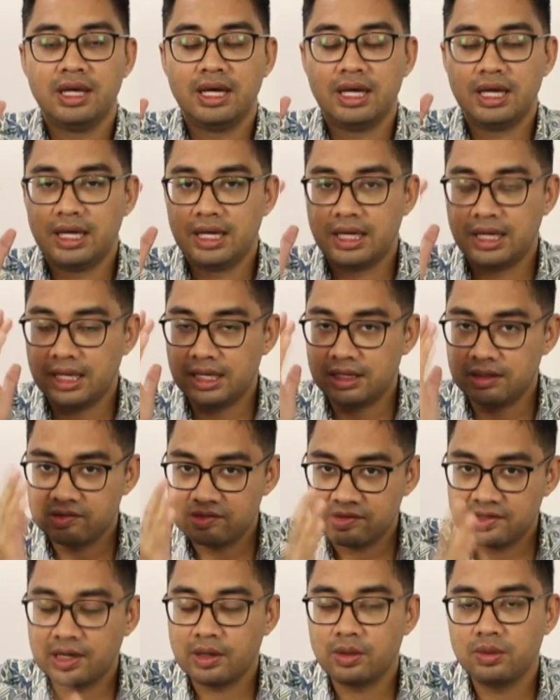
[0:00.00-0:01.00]
uh, and
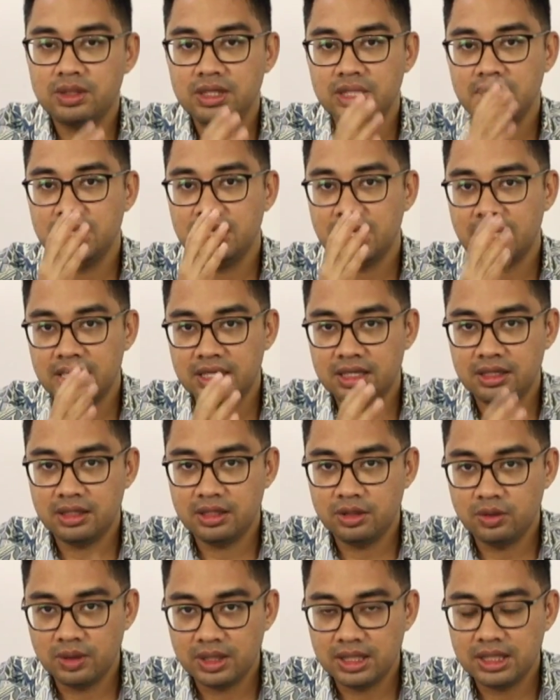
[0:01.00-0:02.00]
Saudi and
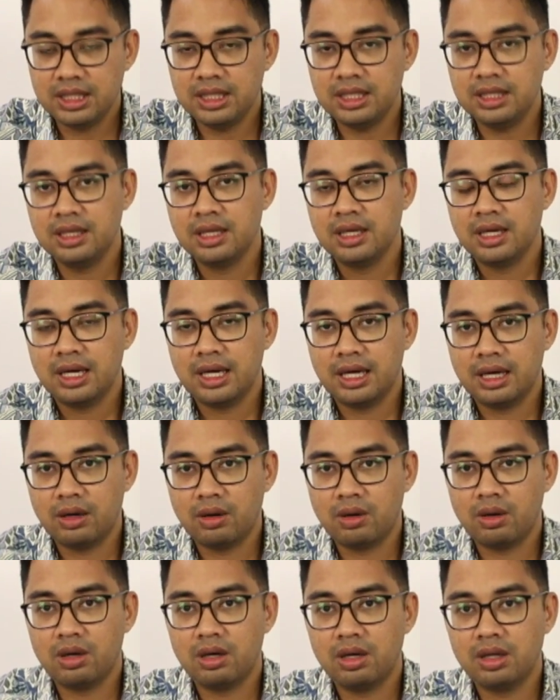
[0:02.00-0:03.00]
UAE, are
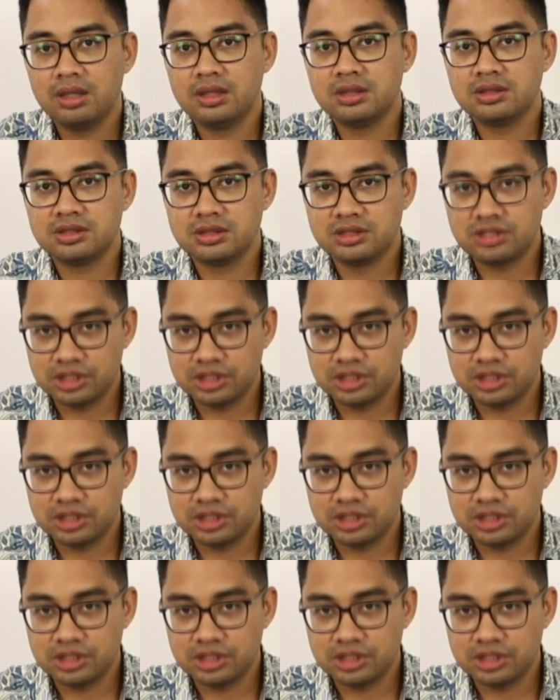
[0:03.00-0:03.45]
all